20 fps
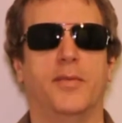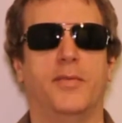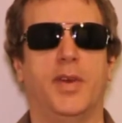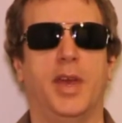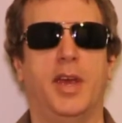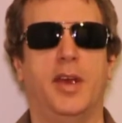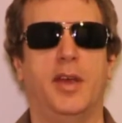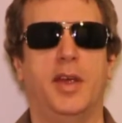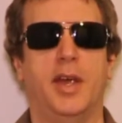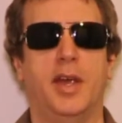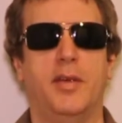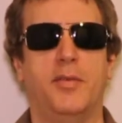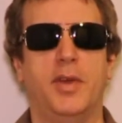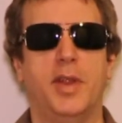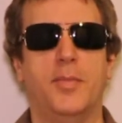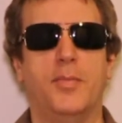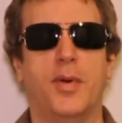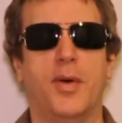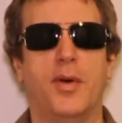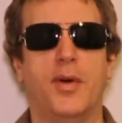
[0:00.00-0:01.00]

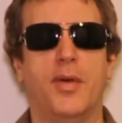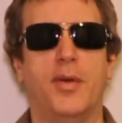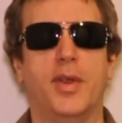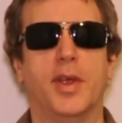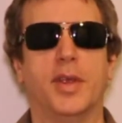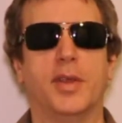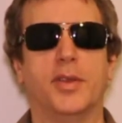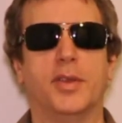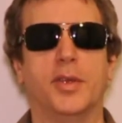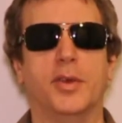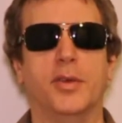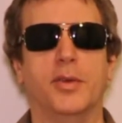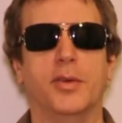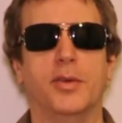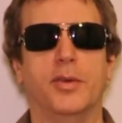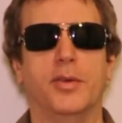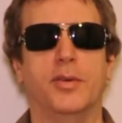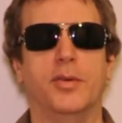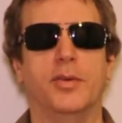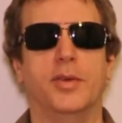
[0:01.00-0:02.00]
very boring
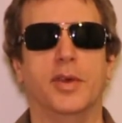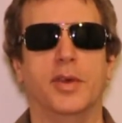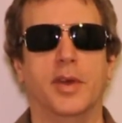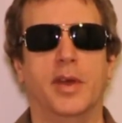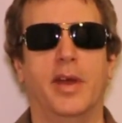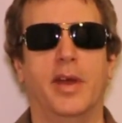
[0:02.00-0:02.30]
dude.